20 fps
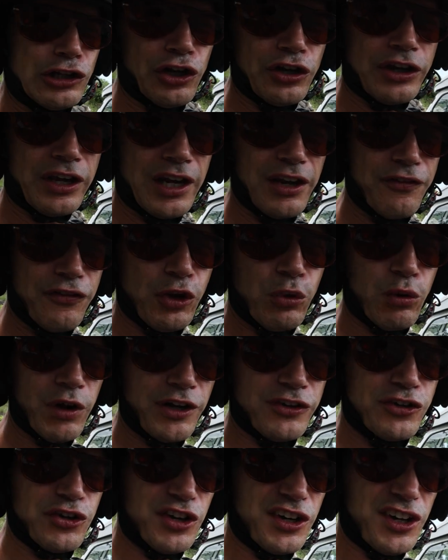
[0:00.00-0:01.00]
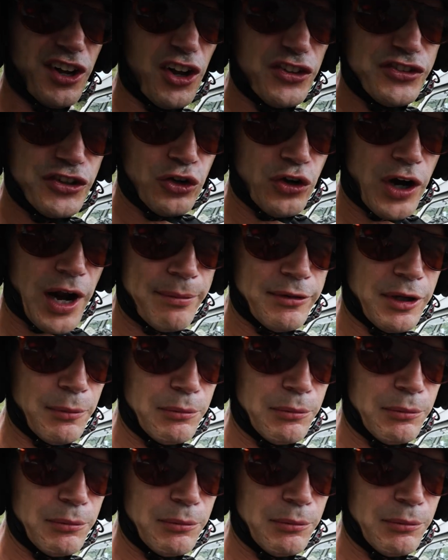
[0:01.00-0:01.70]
Look, and if you wanted to, you could also grab